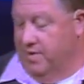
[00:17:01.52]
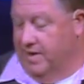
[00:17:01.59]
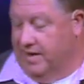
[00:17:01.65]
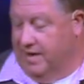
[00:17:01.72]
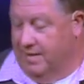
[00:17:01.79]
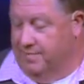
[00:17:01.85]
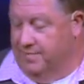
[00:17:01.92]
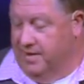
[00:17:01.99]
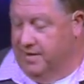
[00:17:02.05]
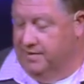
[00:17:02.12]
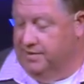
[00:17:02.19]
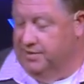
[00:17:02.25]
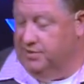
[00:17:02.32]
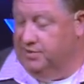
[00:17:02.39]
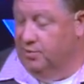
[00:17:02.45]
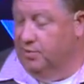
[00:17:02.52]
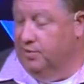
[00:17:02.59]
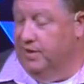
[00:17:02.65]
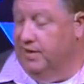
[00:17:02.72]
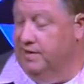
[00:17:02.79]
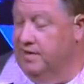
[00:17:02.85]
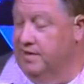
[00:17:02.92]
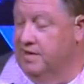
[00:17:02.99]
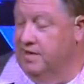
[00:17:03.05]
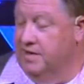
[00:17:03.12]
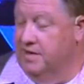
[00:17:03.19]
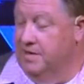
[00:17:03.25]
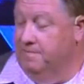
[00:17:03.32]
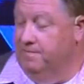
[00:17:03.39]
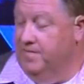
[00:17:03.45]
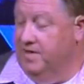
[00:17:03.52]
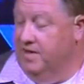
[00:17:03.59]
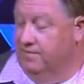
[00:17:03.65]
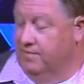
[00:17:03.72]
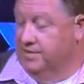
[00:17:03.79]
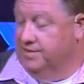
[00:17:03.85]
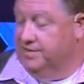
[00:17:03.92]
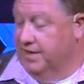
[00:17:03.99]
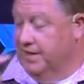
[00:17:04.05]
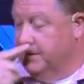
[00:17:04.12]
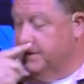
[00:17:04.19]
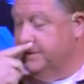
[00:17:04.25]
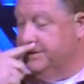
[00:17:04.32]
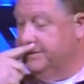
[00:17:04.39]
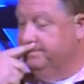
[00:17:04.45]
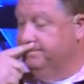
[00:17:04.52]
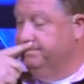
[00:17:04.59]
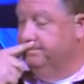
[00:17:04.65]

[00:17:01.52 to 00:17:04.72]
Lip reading: pick up the story in verse 6.